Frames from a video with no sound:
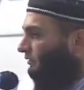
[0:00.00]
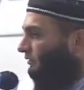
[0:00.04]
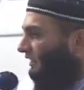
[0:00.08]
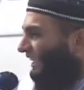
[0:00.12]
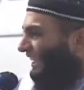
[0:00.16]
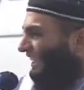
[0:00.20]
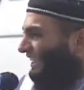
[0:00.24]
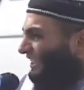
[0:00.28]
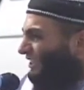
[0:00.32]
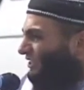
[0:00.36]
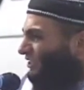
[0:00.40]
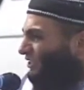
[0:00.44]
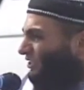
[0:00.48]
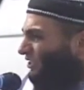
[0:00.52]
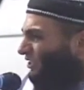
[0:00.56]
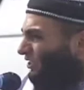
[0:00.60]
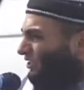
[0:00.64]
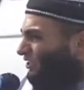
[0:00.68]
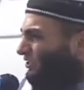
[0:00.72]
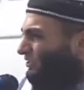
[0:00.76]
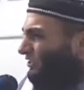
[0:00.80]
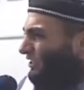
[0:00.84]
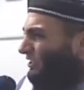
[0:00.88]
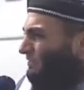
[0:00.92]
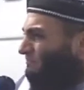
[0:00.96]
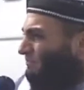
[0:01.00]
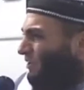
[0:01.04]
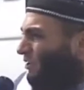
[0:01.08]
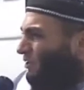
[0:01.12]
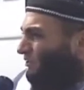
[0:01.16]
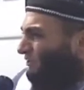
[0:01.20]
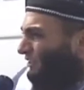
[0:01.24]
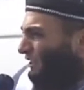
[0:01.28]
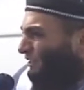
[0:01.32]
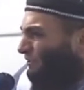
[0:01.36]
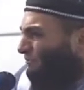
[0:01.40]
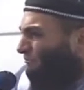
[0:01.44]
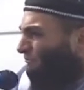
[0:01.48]
Are using
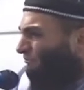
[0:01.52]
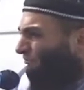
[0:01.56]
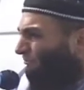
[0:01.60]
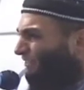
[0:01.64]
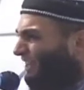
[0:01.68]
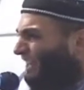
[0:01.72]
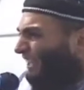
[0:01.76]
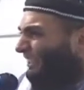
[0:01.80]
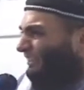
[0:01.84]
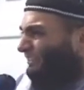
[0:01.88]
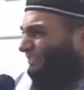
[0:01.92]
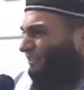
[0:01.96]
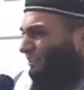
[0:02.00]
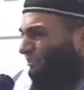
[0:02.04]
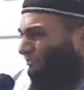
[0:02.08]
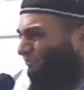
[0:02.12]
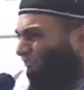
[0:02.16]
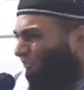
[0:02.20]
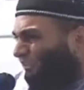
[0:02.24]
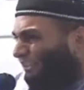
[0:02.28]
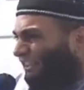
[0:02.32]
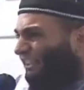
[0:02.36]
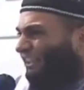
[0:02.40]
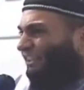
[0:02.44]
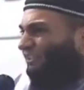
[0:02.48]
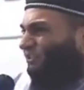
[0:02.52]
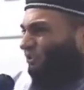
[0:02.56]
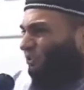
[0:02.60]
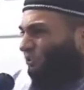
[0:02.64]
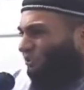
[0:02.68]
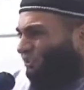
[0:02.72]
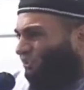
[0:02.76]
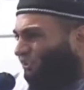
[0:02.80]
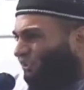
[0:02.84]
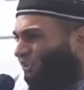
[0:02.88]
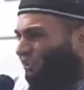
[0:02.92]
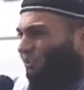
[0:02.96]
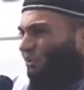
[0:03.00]
most effectively to
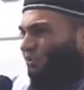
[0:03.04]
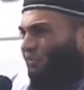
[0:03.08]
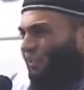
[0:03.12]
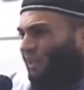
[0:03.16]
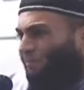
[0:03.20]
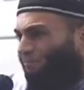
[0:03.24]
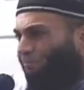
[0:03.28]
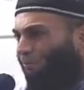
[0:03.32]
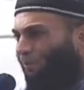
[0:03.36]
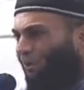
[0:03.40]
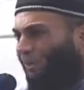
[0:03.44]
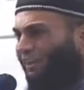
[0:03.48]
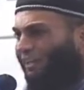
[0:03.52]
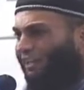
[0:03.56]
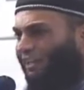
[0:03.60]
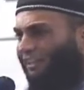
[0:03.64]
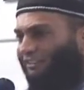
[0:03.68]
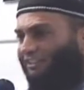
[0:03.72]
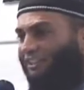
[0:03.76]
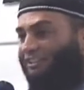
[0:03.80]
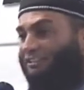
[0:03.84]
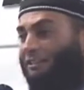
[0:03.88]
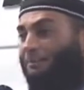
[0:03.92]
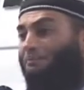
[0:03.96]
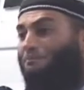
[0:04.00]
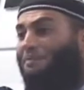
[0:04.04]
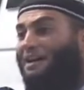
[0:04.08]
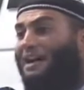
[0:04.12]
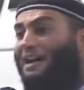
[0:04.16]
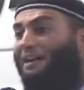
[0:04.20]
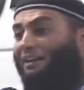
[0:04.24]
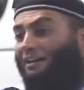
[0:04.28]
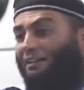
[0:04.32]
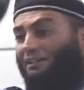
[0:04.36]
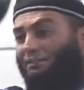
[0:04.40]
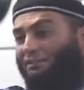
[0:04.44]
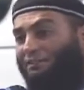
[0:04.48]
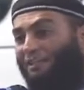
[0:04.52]
sell their product. It's a
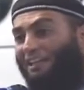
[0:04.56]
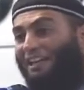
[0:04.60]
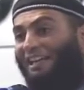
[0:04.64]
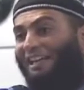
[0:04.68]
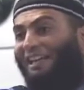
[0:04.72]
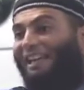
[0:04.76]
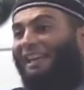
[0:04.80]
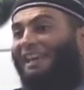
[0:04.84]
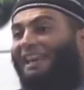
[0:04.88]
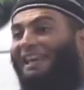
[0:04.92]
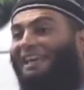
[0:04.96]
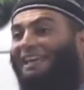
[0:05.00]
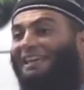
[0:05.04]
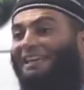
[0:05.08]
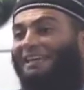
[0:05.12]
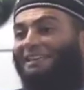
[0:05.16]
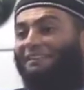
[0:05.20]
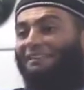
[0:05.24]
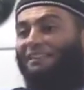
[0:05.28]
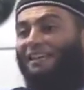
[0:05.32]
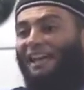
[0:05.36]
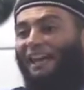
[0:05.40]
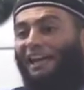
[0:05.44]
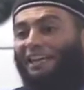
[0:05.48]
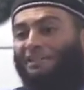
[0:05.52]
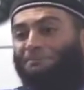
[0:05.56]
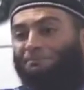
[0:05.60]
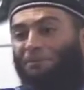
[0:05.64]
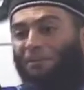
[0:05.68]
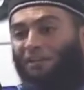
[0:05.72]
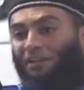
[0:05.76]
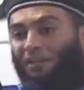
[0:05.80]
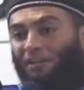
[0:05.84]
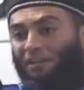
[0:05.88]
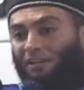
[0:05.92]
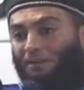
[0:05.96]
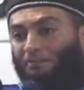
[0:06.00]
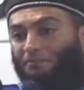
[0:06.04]
market.
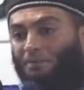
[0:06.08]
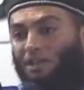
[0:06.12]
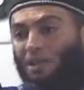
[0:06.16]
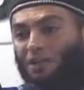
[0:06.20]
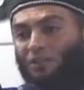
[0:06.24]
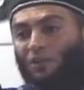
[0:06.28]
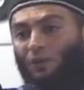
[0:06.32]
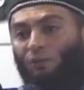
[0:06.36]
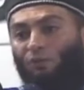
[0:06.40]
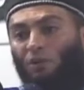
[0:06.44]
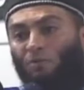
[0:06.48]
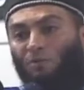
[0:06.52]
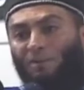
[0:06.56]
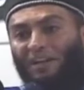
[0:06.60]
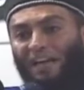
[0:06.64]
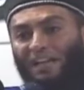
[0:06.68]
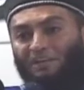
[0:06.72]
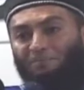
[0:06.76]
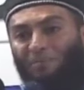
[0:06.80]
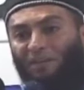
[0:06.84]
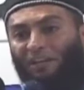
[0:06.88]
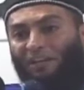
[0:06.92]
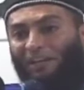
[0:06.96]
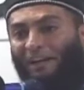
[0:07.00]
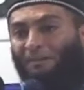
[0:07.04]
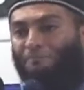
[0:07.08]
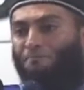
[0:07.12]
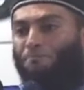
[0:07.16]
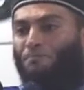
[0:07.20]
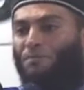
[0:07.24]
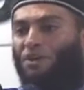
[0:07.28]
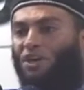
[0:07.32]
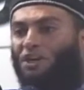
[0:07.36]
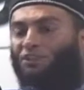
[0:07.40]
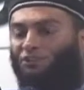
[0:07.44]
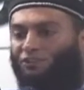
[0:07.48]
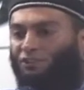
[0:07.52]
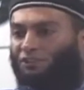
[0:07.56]
The woman has become
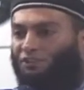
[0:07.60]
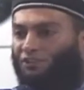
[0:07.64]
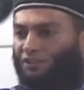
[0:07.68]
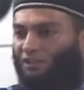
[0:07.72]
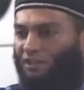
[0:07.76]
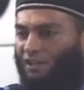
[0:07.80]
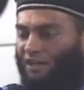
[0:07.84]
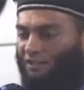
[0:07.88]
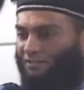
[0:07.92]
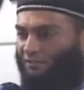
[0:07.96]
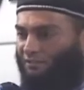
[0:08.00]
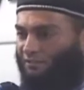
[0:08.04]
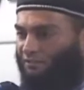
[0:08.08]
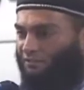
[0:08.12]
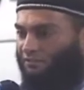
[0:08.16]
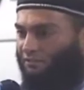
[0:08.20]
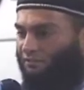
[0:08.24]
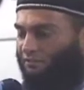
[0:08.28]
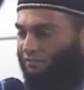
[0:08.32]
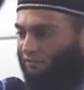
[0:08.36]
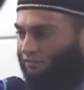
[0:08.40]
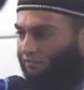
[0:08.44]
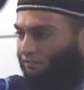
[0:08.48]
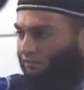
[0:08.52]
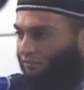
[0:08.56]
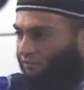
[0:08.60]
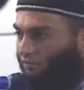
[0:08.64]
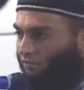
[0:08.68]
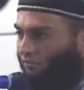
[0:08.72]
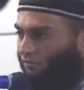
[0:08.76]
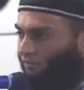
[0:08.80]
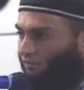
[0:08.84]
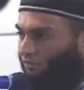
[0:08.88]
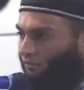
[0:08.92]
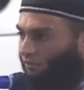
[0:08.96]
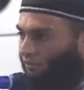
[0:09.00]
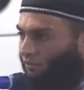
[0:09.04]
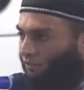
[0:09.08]
merchandise.
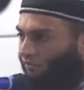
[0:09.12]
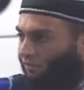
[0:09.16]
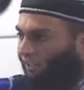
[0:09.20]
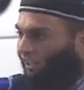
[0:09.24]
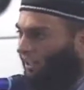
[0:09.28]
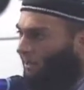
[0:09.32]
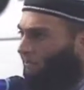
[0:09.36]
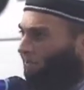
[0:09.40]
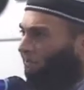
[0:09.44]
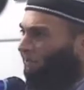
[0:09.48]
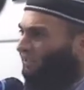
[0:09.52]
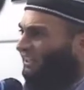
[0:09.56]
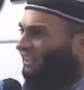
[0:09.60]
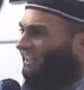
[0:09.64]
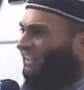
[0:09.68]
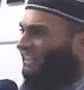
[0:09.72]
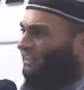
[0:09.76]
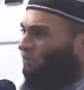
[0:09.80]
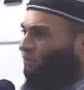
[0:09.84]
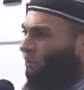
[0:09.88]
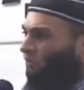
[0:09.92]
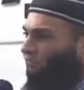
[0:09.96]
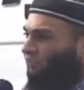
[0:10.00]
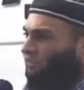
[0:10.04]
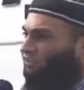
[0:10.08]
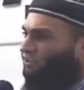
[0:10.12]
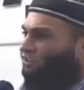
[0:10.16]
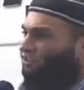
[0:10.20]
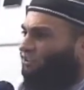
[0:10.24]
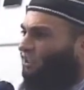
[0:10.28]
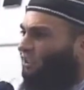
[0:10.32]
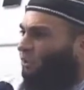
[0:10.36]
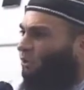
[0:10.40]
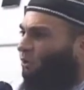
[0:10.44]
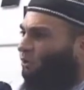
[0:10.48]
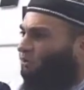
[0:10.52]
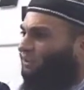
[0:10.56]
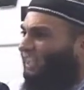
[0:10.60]
They are played with and
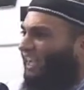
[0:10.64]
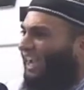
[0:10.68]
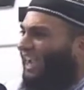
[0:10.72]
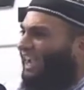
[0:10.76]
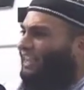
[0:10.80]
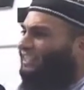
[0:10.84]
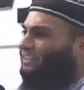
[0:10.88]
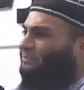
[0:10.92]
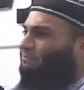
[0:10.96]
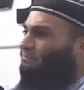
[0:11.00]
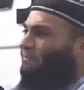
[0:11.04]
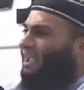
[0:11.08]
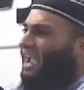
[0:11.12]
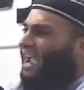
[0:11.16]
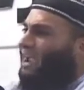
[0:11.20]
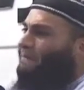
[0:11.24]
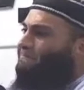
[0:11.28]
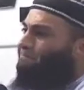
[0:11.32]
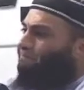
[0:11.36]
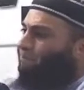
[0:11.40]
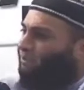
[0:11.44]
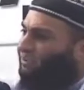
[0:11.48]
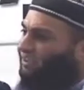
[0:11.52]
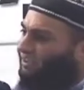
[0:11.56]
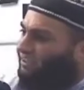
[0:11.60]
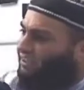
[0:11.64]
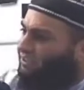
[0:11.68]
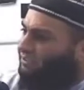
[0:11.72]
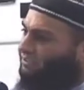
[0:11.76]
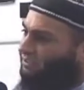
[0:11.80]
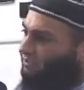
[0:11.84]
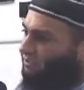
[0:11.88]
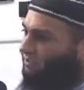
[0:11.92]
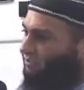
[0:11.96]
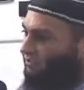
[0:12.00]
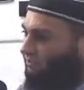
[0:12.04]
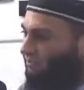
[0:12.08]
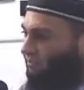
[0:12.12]
sold as man
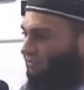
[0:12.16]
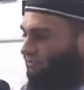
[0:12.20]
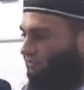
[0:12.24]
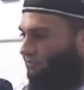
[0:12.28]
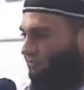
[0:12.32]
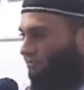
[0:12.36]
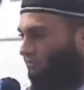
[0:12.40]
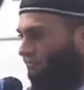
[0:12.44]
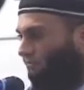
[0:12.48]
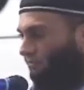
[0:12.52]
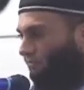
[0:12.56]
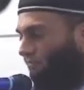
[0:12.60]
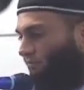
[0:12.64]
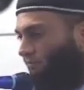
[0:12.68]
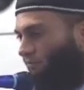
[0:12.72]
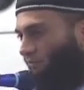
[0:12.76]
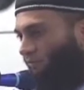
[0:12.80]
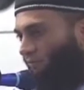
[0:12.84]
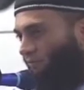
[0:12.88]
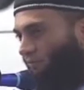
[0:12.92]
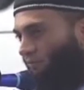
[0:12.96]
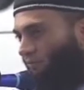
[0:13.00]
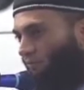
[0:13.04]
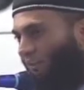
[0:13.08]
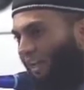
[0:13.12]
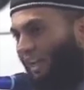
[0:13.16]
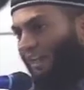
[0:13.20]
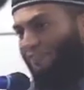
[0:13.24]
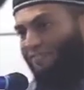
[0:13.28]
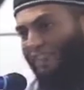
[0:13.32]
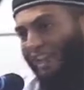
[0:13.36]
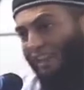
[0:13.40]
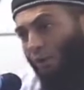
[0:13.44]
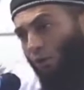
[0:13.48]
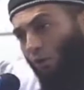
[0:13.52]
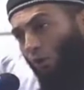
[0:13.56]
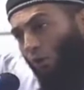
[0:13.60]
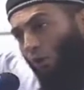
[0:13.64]
pleasers. And
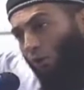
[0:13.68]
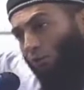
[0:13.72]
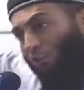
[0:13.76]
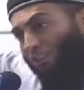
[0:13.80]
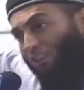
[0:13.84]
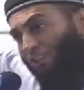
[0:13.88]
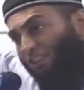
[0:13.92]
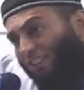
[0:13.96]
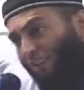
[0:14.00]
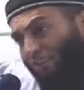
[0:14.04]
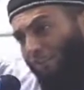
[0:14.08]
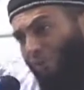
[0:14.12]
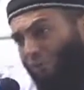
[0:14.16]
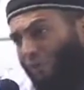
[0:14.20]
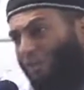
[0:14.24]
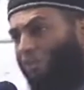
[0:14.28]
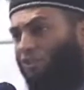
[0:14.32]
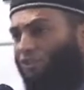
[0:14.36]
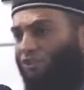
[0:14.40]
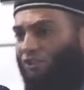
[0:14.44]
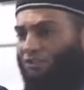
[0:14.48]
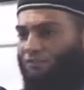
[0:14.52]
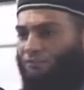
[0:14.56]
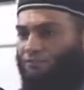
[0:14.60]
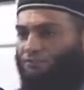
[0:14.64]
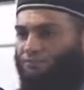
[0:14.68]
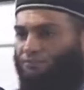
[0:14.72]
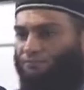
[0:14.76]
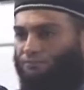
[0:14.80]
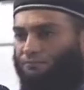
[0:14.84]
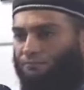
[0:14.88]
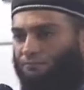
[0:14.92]
they call this liberation.